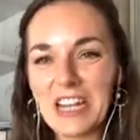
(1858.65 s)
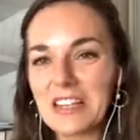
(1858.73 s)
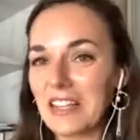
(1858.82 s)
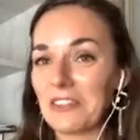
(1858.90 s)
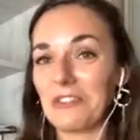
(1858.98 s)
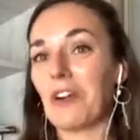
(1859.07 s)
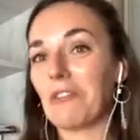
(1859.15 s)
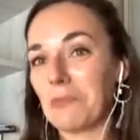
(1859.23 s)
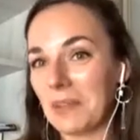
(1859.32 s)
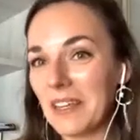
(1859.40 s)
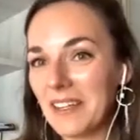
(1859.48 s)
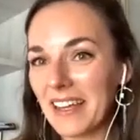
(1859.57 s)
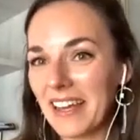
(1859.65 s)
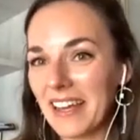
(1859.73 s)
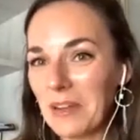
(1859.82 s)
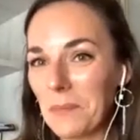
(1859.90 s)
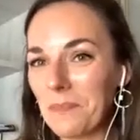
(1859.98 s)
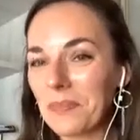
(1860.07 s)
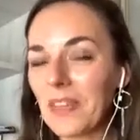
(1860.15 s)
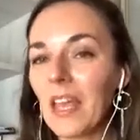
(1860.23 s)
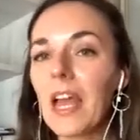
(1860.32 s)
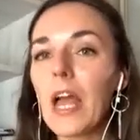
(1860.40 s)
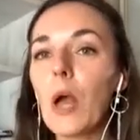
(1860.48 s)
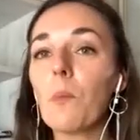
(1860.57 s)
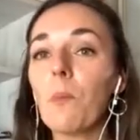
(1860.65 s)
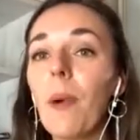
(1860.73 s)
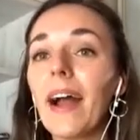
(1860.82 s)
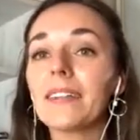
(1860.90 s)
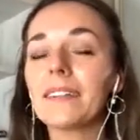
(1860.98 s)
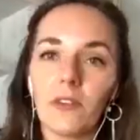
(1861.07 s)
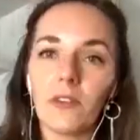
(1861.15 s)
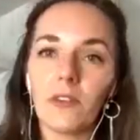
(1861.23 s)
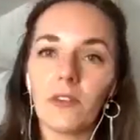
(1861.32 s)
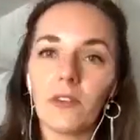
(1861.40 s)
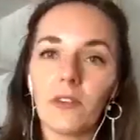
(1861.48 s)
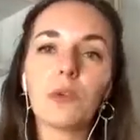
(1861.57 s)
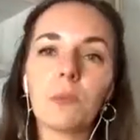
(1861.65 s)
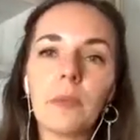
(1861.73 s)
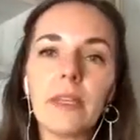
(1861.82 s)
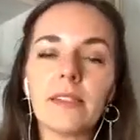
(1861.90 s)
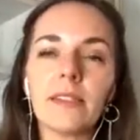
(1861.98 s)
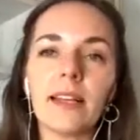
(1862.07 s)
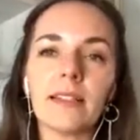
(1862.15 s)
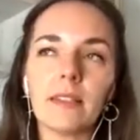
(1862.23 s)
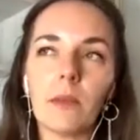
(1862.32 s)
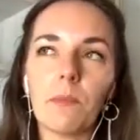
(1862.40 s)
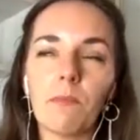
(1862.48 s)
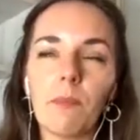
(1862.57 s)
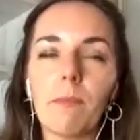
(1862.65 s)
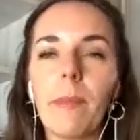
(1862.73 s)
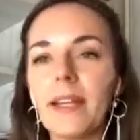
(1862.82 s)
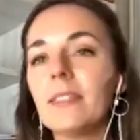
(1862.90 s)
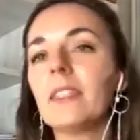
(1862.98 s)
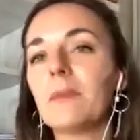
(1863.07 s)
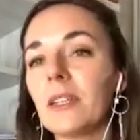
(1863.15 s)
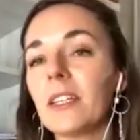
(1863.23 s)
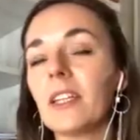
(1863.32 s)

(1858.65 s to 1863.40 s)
Nothing wrong with being gay, but that also means that men typically